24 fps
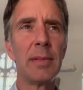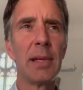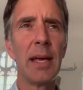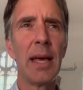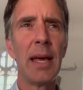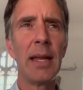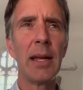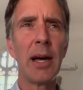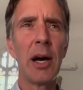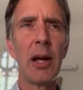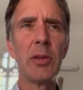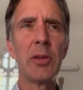
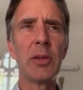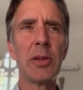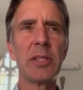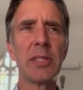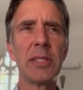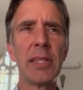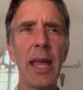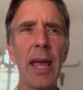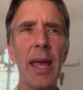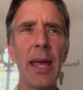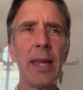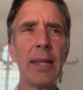and
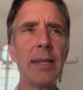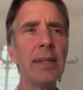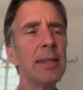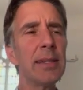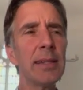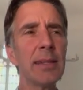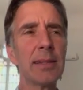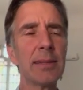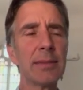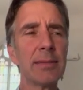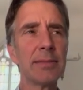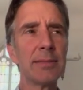
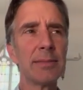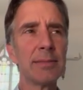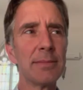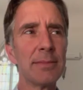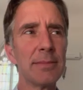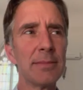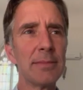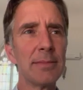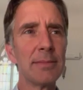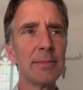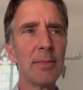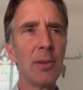understand
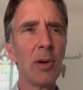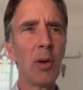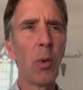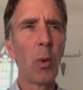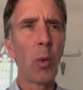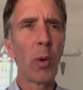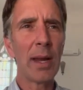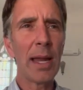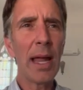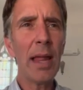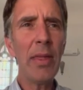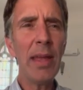
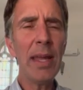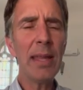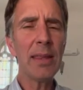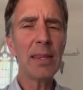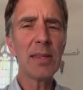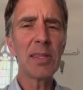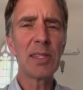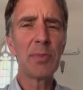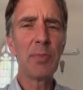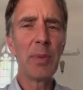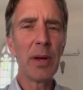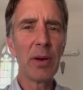what I think
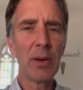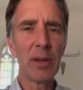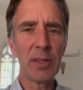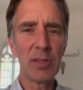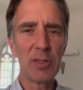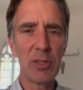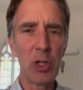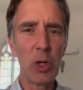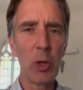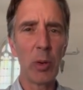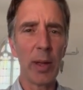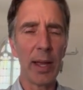the Spirit is
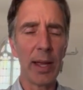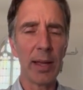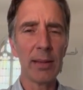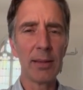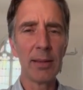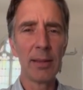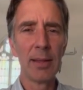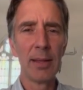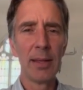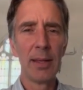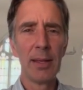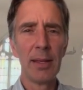
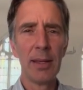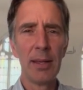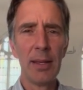doing